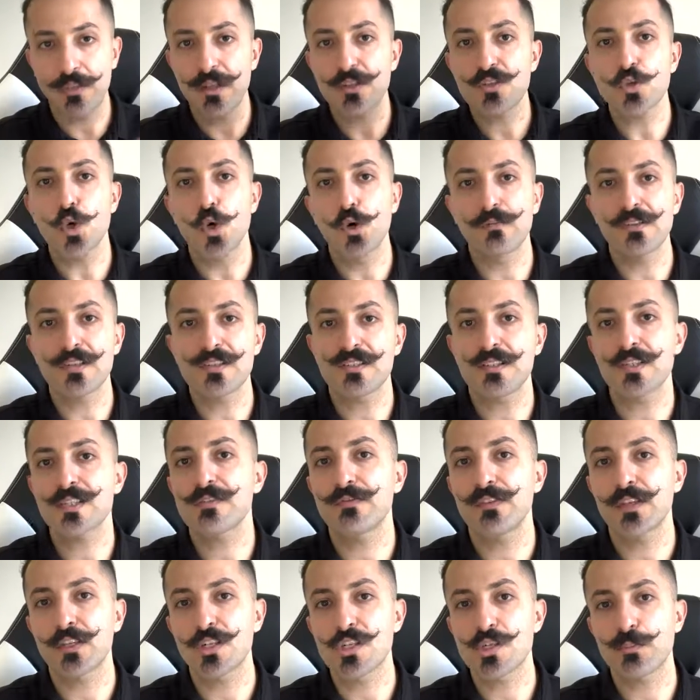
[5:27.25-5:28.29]
That's over 6
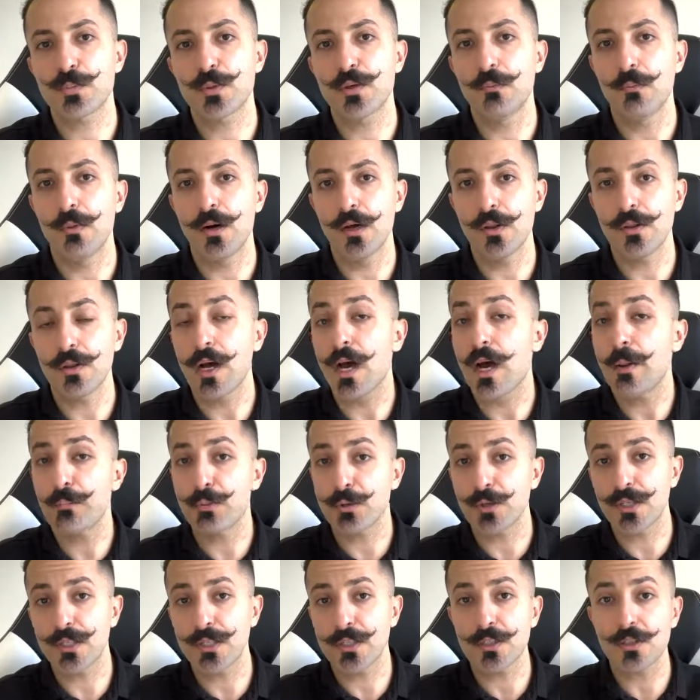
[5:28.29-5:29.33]
figures per month,
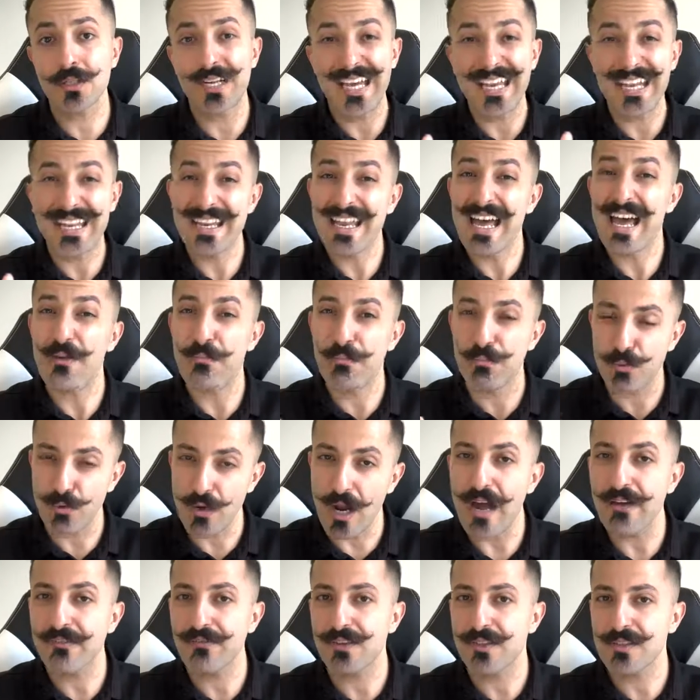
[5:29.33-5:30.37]
per year in net
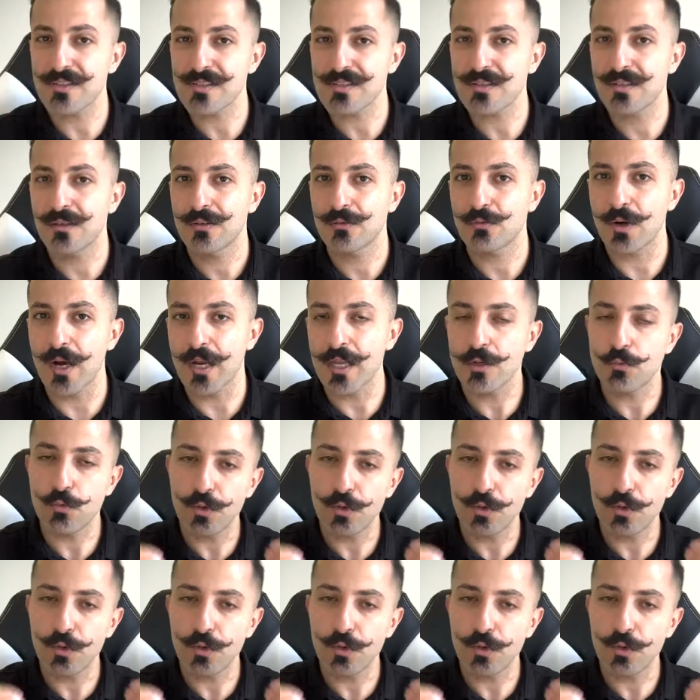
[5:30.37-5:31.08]
profits, right?